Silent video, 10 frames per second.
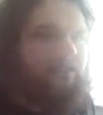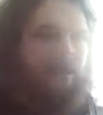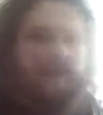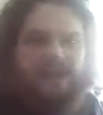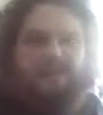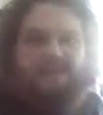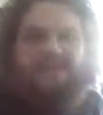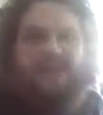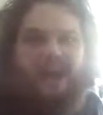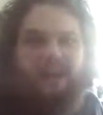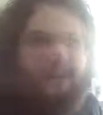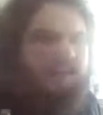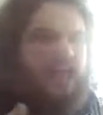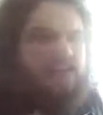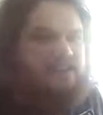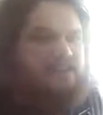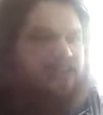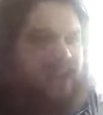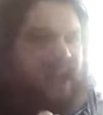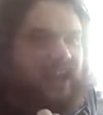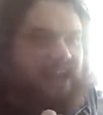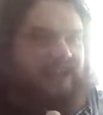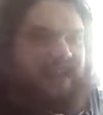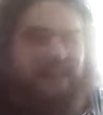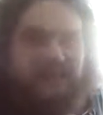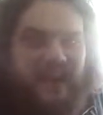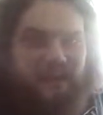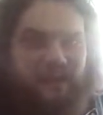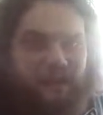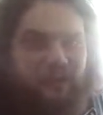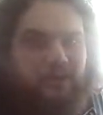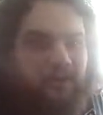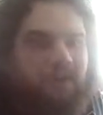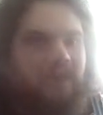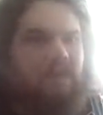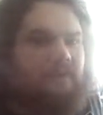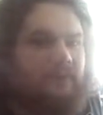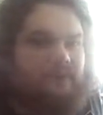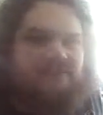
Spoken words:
But this time, it was actually, I gotta say, the naval rules were really fun.